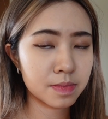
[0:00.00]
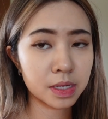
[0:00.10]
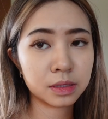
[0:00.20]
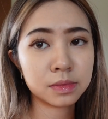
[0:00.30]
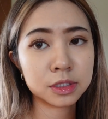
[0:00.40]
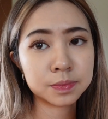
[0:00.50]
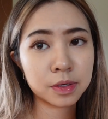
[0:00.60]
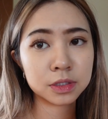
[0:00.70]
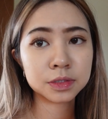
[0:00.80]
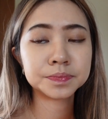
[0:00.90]
make them look
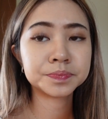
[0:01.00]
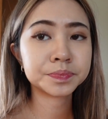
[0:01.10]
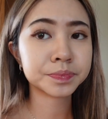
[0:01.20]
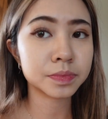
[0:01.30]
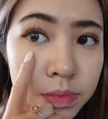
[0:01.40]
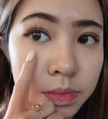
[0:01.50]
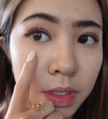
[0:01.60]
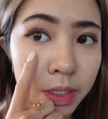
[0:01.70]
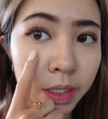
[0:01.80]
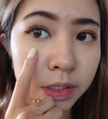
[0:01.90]
sparse.
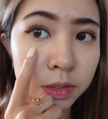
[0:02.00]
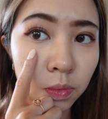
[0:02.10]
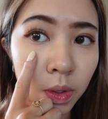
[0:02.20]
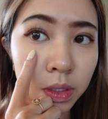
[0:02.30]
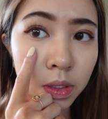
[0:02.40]
That is one